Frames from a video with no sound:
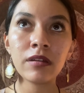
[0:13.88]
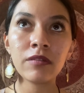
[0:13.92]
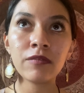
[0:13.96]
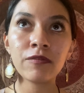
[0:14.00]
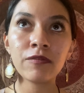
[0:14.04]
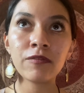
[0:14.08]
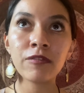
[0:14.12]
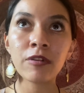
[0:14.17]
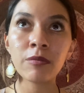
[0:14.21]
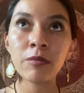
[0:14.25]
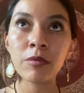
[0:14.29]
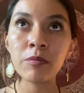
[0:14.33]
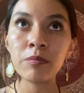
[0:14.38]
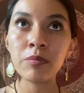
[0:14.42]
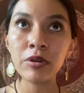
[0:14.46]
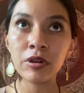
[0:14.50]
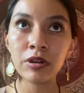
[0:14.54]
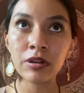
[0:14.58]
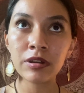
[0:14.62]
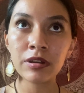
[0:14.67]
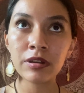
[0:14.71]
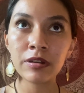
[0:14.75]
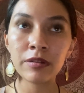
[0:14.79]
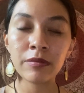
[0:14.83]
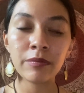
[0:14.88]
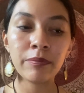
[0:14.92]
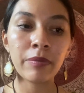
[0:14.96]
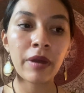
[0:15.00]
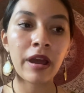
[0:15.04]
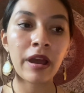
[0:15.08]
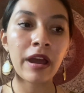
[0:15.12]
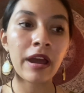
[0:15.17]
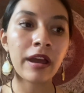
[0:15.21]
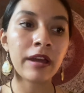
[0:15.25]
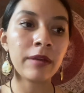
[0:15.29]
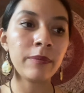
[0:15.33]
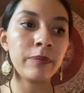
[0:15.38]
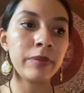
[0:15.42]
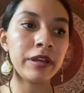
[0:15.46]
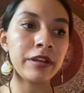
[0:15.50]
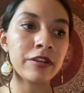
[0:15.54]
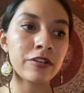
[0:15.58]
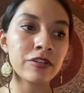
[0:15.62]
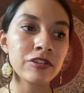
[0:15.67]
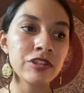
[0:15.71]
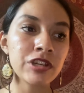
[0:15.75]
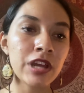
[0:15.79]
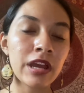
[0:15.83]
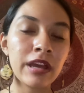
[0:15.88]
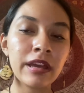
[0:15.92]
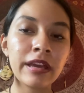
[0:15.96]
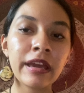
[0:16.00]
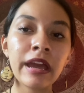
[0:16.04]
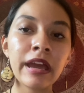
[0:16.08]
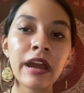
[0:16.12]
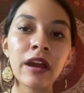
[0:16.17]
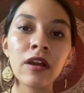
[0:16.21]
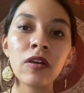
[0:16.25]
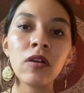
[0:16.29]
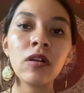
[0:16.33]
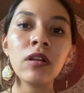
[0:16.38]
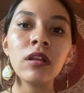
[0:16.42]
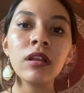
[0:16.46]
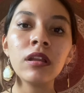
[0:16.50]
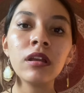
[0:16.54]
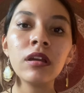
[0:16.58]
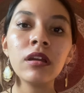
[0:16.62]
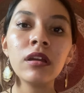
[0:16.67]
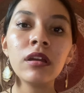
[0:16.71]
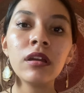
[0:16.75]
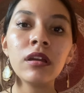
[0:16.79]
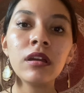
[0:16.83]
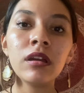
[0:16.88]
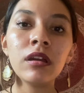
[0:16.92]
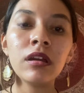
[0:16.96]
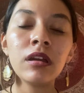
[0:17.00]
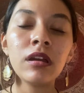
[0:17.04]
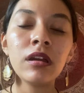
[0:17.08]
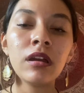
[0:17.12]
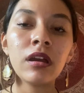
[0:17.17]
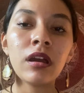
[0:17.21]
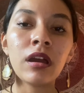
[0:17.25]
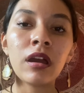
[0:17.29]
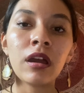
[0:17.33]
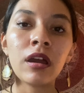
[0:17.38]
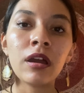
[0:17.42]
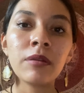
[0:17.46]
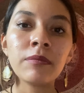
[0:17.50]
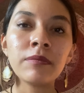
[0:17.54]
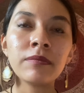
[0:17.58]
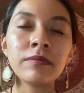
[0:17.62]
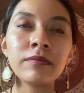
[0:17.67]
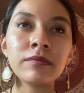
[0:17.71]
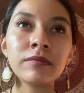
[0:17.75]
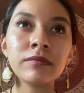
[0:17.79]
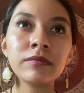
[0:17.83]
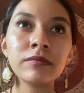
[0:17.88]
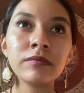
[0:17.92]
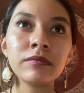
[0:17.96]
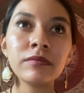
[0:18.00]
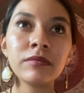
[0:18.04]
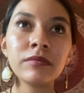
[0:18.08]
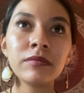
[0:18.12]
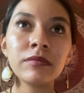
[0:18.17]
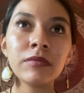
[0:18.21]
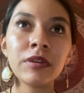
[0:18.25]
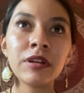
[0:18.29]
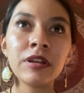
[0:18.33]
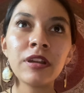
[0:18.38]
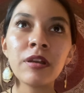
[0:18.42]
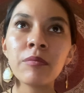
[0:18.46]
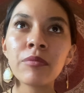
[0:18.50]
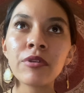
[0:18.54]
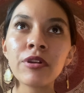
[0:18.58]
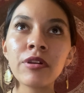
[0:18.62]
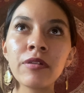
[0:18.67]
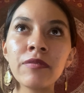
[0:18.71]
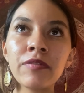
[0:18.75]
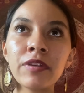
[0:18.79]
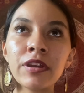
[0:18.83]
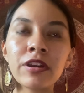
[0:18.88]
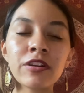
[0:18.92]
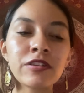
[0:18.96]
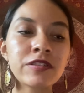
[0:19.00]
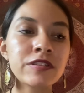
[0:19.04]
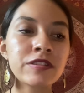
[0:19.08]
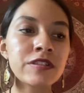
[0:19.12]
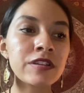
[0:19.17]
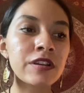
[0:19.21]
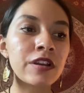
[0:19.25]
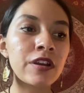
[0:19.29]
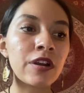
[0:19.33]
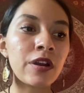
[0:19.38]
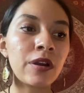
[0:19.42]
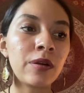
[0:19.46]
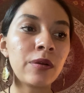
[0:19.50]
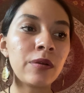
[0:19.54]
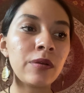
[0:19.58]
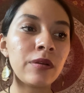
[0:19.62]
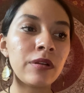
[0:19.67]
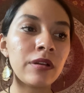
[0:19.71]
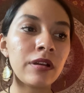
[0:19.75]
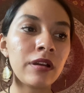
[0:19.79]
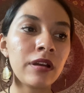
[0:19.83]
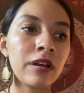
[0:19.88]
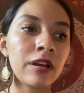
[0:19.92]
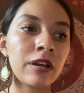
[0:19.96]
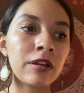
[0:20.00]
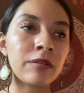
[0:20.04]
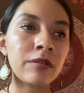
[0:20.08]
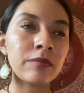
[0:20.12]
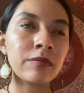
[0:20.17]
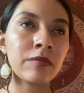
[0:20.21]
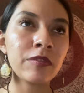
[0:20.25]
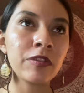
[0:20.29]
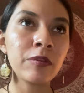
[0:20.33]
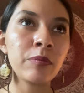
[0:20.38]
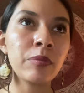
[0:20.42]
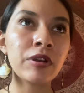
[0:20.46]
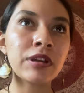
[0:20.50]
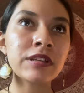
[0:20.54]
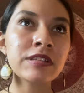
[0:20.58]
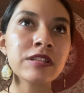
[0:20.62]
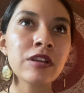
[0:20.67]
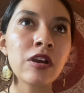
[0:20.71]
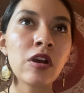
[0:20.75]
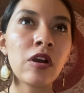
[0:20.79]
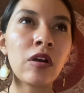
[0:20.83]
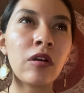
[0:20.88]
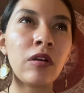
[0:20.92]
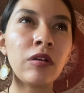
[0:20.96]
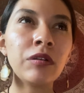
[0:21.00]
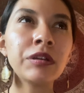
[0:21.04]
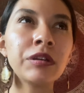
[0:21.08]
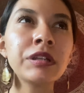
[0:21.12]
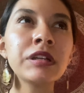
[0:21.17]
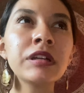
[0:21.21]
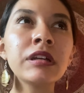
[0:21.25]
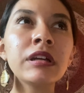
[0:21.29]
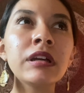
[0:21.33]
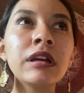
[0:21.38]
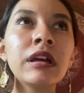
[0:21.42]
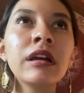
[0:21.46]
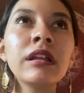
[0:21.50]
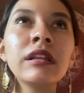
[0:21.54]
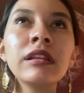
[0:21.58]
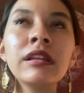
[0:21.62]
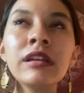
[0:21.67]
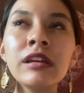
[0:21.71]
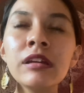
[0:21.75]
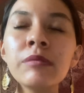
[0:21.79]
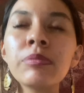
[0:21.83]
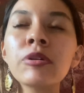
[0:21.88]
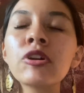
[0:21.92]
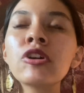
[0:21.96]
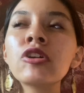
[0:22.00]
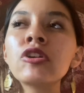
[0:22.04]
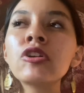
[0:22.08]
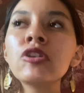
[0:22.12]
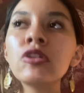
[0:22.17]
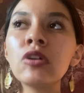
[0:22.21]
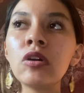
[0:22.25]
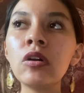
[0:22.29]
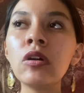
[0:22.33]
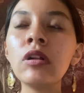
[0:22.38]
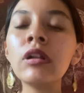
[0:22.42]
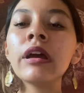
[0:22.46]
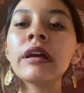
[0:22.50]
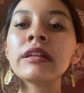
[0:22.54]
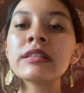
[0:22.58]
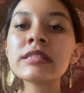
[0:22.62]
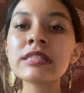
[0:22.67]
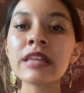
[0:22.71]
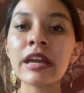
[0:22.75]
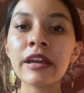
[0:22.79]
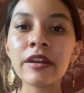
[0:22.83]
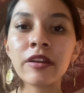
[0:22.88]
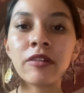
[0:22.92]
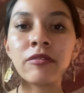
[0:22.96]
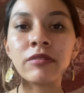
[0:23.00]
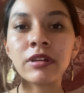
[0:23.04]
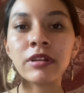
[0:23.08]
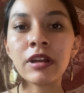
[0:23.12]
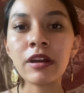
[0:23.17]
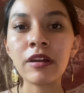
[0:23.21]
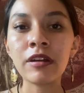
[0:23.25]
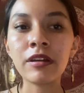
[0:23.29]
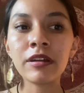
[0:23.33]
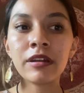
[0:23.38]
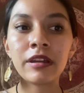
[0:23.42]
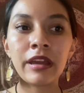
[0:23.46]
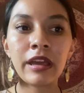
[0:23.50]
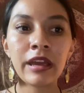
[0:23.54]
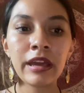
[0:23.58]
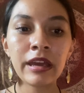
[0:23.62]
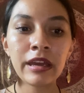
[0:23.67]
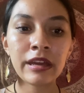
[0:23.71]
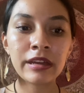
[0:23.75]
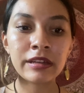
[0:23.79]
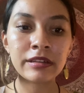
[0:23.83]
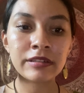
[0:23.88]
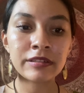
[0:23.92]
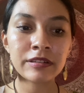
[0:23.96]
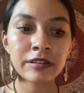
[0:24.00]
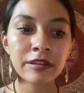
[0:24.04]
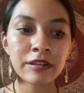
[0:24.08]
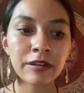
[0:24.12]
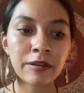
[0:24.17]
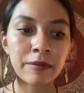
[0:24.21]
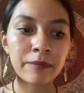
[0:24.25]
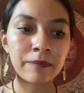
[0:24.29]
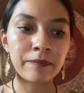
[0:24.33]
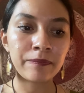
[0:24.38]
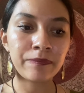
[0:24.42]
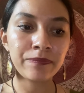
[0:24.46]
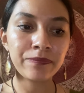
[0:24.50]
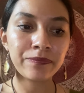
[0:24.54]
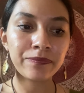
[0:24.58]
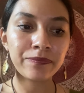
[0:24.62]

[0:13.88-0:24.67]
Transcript: from a book by Peter J. Carroll a number of years ago. The book is called Liber, Null, and Psychonaut, and